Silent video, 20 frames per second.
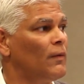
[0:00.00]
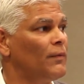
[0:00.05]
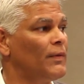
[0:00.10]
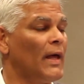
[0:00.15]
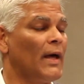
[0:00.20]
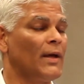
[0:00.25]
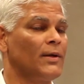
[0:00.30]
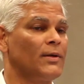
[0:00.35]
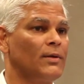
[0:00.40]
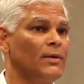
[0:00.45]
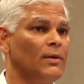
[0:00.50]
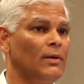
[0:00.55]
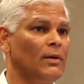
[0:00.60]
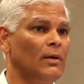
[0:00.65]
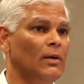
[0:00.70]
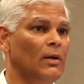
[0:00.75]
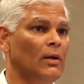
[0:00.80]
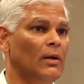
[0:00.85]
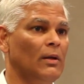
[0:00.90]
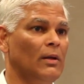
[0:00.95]
that
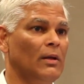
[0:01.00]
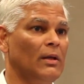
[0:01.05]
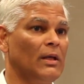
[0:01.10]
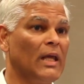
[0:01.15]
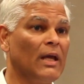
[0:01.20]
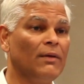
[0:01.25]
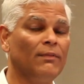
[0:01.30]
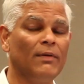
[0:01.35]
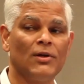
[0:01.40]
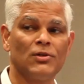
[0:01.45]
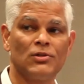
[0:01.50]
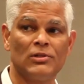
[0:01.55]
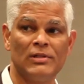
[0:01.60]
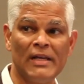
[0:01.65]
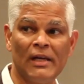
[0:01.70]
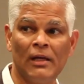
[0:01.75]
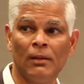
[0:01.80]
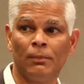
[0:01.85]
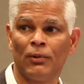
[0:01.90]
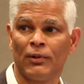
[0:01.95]
give us
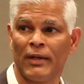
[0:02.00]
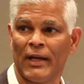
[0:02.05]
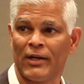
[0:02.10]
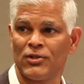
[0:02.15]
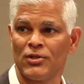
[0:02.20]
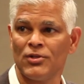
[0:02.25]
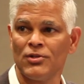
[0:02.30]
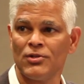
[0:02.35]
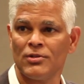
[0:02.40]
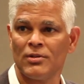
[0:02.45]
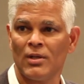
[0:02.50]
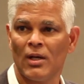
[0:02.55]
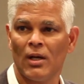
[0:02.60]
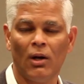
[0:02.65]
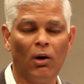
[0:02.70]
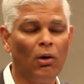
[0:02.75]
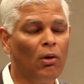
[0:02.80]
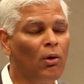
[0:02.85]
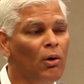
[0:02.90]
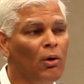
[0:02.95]
legal protections,
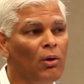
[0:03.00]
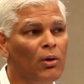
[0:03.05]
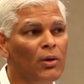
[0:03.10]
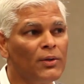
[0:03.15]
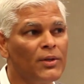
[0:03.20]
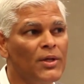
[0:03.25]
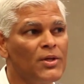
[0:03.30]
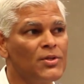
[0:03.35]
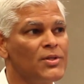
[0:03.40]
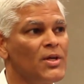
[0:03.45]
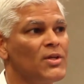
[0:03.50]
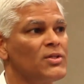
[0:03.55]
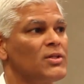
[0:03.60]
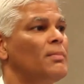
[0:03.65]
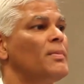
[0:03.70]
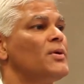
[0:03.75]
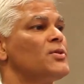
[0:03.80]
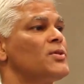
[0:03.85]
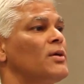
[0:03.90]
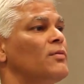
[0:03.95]
All of these things
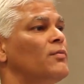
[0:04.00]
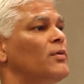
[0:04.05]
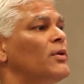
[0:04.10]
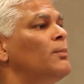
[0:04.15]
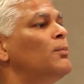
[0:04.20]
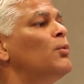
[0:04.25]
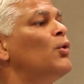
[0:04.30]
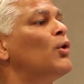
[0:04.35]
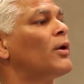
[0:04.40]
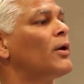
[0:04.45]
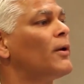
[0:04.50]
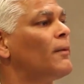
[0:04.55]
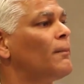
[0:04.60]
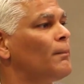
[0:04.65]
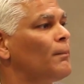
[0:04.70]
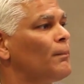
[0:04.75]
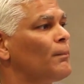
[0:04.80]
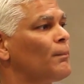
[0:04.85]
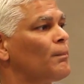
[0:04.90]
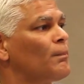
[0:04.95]
are missing for the poor.
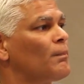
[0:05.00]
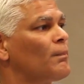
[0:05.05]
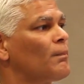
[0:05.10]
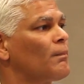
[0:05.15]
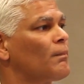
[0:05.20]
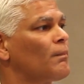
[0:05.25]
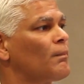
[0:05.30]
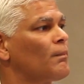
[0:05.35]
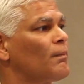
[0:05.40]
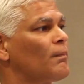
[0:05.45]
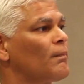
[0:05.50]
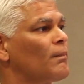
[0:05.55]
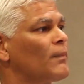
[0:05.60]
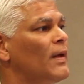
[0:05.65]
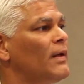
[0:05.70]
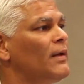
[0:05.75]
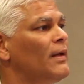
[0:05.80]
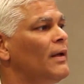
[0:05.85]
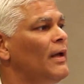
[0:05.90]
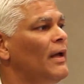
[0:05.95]

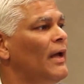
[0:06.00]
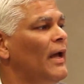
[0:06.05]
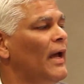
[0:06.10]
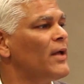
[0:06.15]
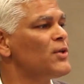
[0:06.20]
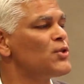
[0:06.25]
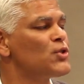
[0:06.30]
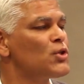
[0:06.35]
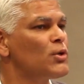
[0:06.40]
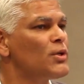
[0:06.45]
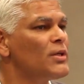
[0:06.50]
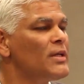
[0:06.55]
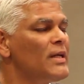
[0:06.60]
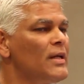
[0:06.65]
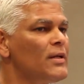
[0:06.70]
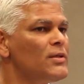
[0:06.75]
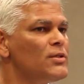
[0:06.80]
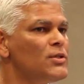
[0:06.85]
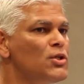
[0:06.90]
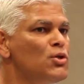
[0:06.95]
Right? And so you
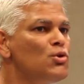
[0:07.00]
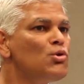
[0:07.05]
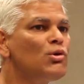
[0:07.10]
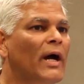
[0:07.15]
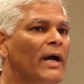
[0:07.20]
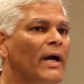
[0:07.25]
need a new